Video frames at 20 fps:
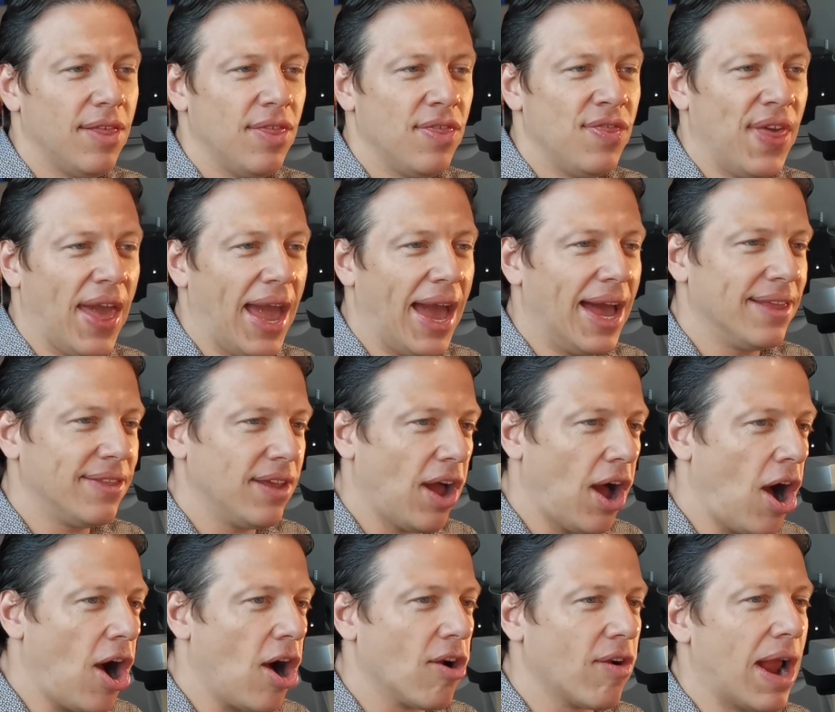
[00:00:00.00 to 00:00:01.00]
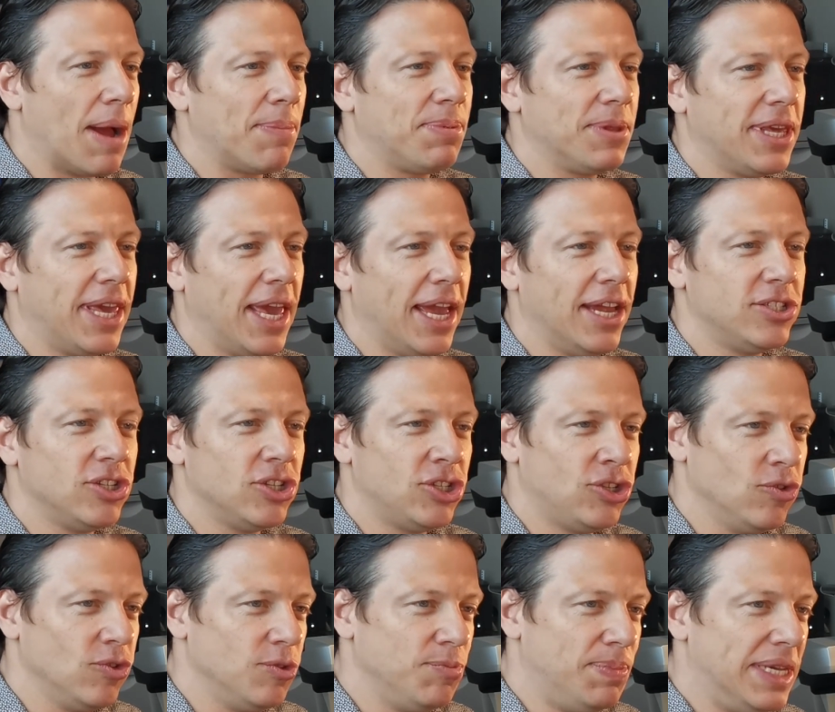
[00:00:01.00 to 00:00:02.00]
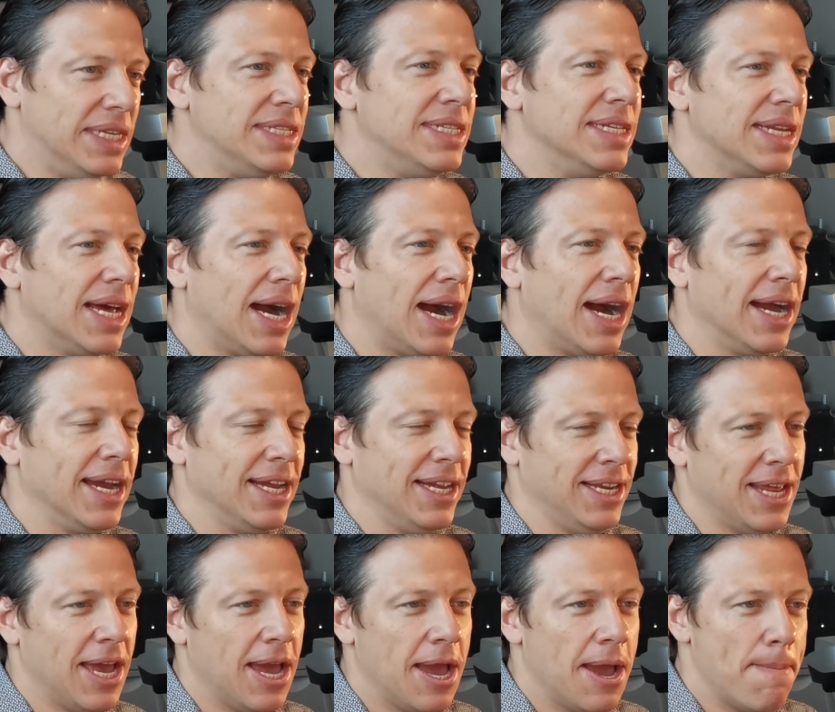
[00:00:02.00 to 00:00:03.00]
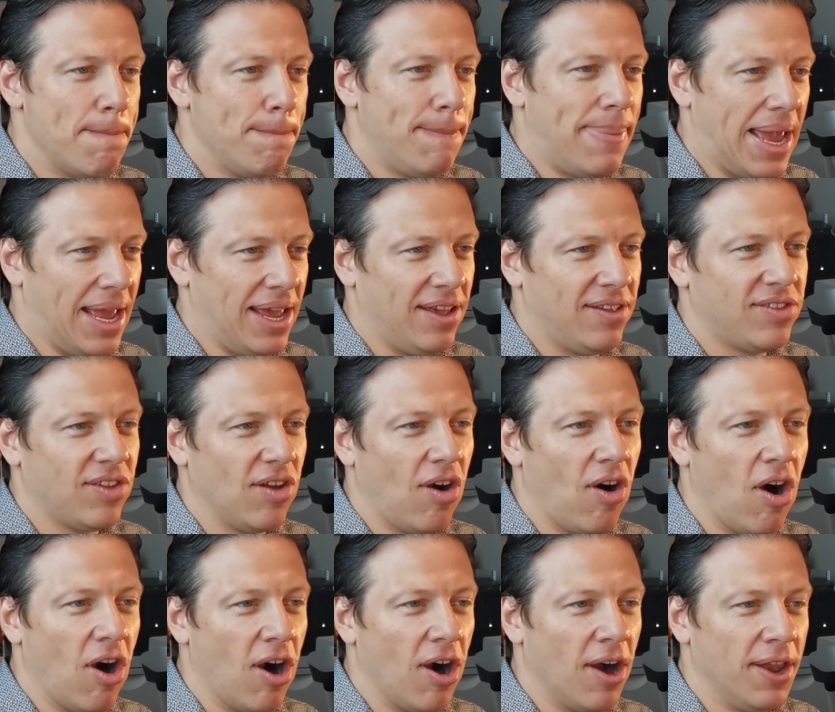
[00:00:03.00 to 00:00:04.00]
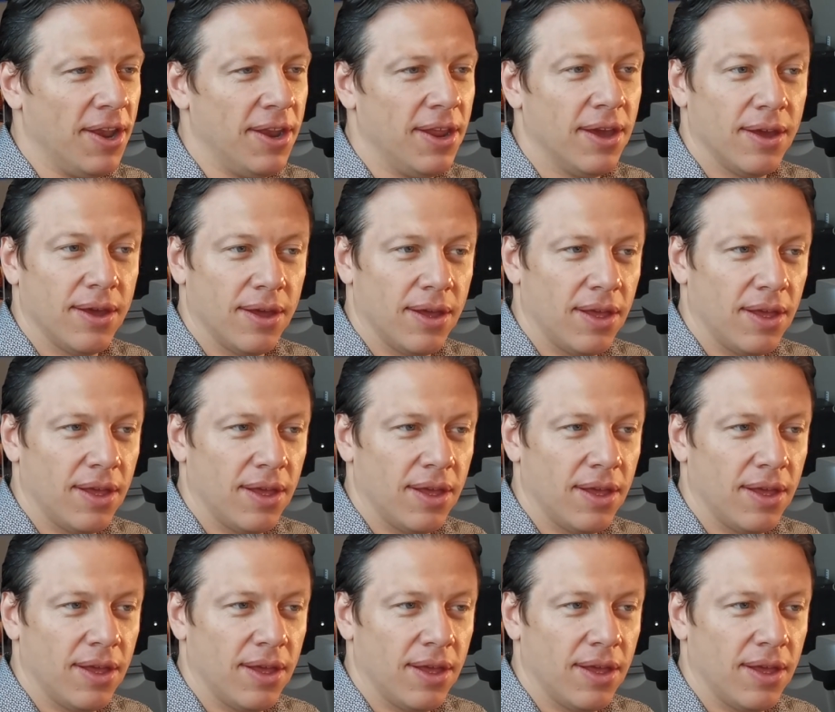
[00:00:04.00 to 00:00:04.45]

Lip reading: that our application should be denied based on